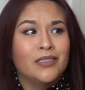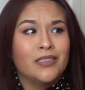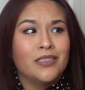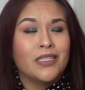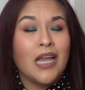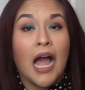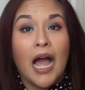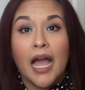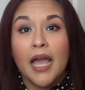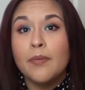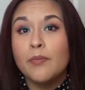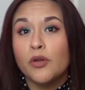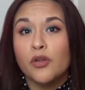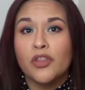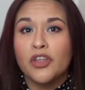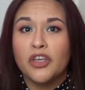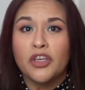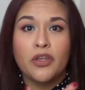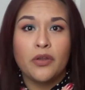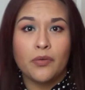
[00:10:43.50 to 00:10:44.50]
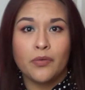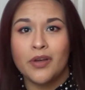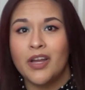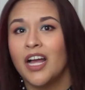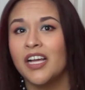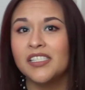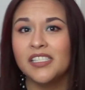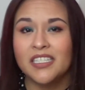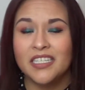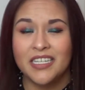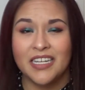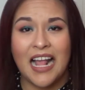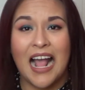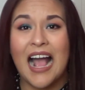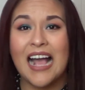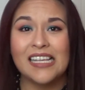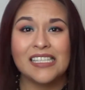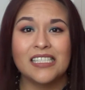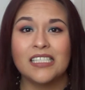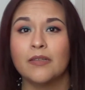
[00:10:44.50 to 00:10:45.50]
time or the curiosity to
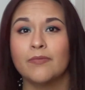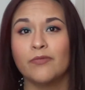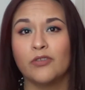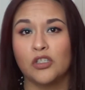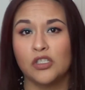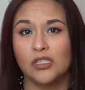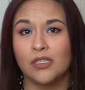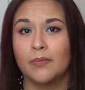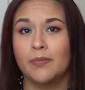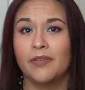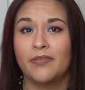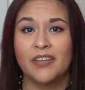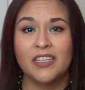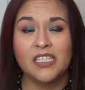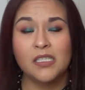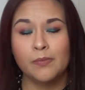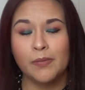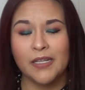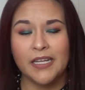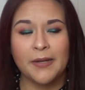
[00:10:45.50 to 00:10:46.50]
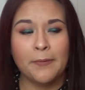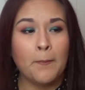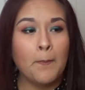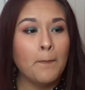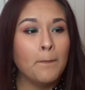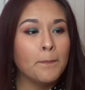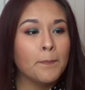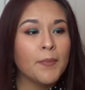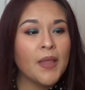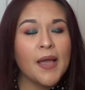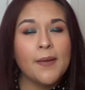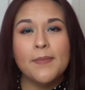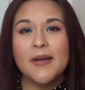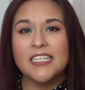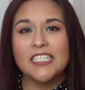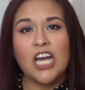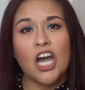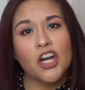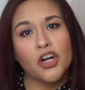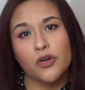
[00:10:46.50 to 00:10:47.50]
ask him for some of his plate.
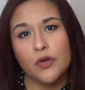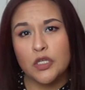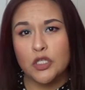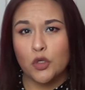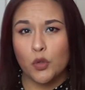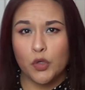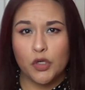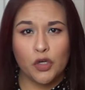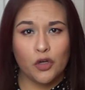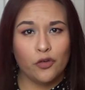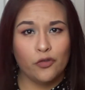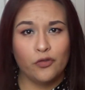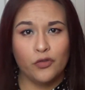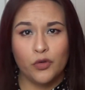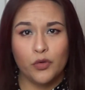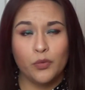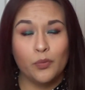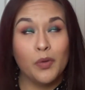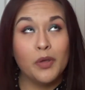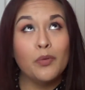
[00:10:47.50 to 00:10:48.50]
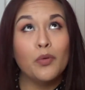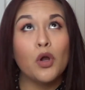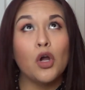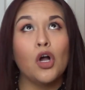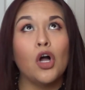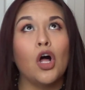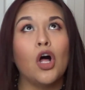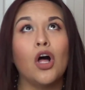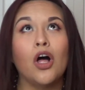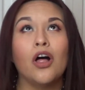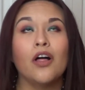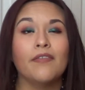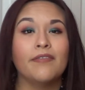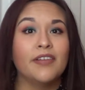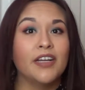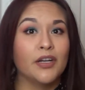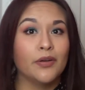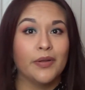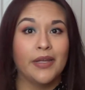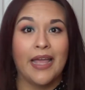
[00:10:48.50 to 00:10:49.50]
My daughter enjoyed her food. We were all
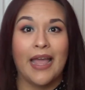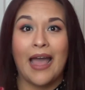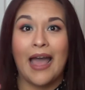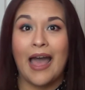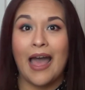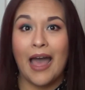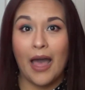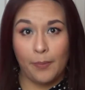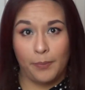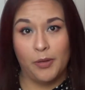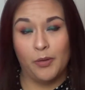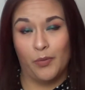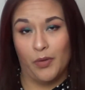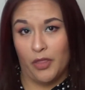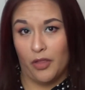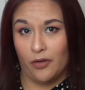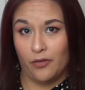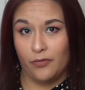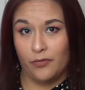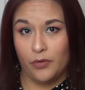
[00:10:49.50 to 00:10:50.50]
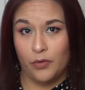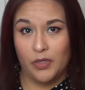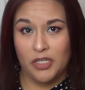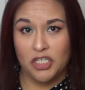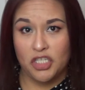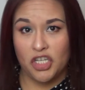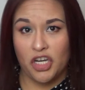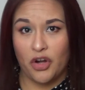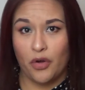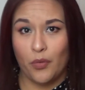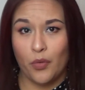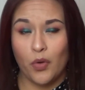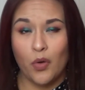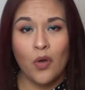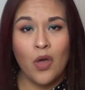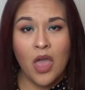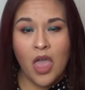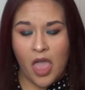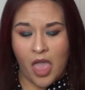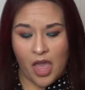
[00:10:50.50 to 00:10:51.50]
very happy with her food in
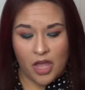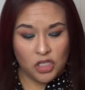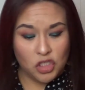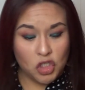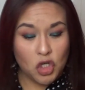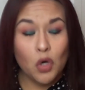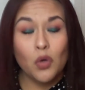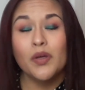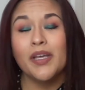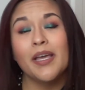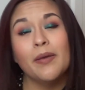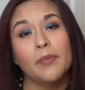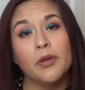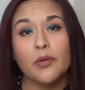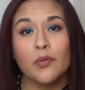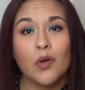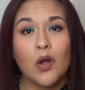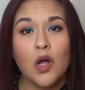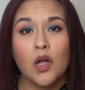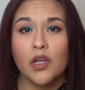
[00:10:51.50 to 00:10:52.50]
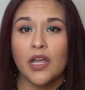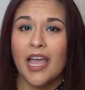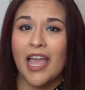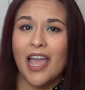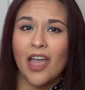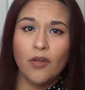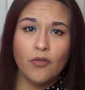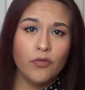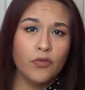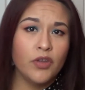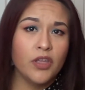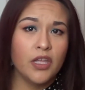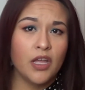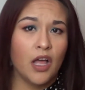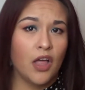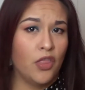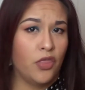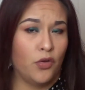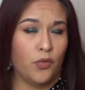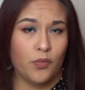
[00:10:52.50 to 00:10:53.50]
general. Don't get me wrong, every
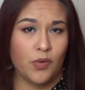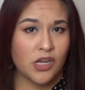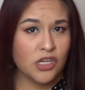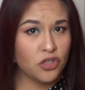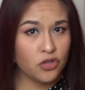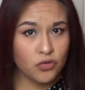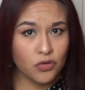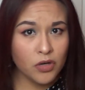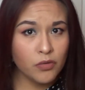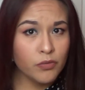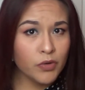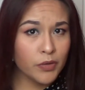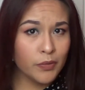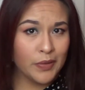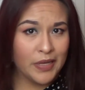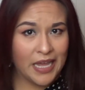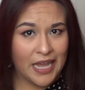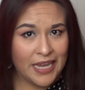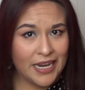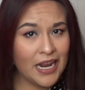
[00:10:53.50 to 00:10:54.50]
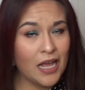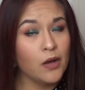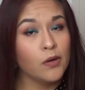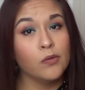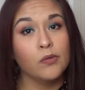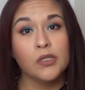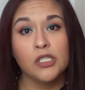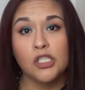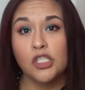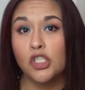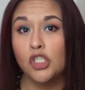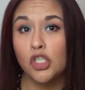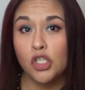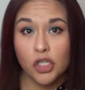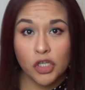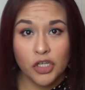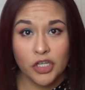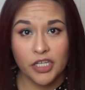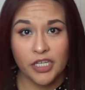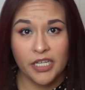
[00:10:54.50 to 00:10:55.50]
other restaurant where we ate at was
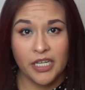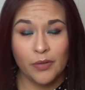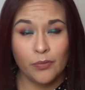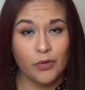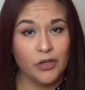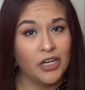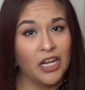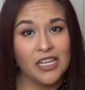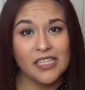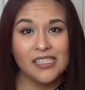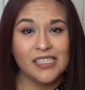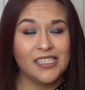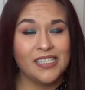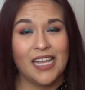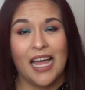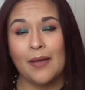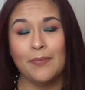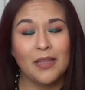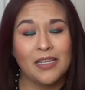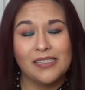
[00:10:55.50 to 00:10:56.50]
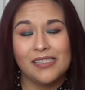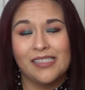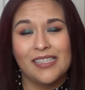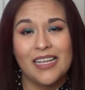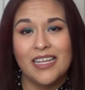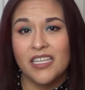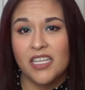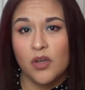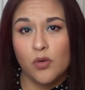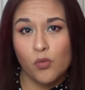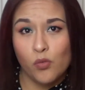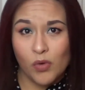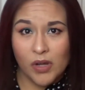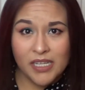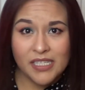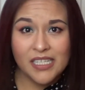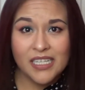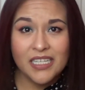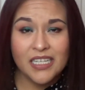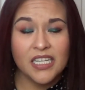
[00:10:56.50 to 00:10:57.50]
good. I'm not saying it
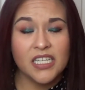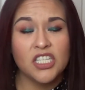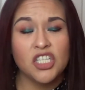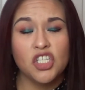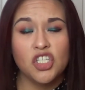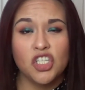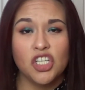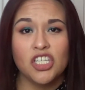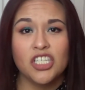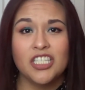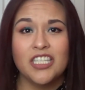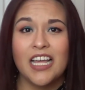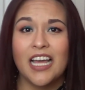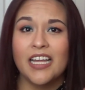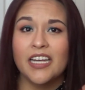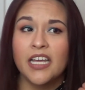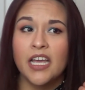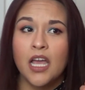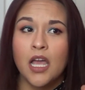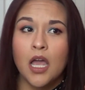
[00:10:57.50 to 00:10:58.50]
wasn't. It's just that